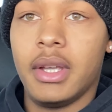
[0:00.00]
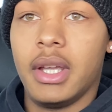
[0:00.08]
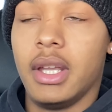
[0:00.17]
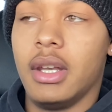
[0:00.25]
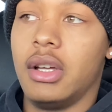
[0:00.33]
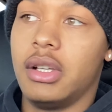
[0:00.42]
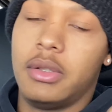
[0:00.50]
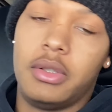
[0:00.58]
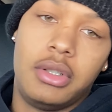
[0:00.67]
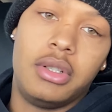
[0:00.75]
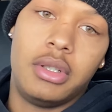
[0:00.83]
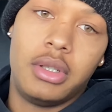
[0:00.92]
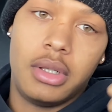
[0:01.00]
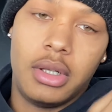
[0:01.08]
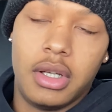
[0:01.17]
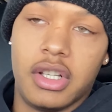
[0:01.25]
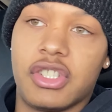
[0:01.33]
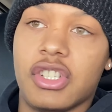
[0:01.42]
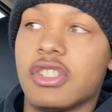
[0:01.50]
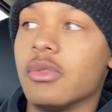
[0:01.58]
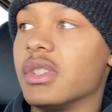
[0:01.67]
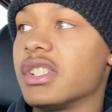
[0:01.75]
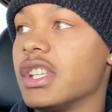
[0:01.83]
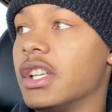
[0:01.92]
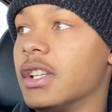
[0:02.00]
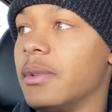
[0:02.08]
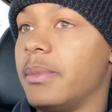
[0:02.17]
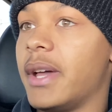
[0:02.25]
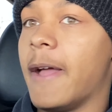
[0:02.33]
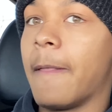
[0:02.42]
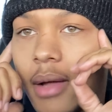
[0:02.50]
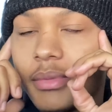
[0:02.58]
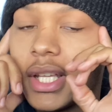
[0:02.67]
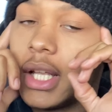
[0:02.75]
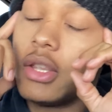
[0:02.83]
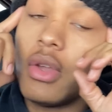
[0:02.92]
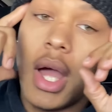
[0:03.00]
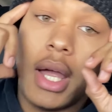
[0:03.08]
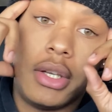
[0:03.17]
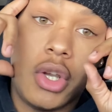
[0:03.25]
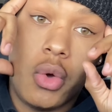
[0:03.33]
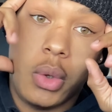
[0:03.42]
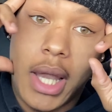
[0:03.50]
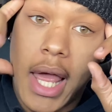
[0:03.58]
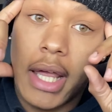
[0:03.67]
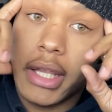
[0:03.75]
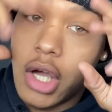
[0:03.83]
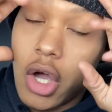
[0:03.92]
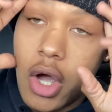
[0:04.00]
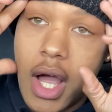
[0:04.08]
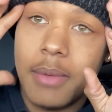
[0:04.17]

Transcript: And uh, her sister was still in the back. I'm telling you, I no lie, y'all.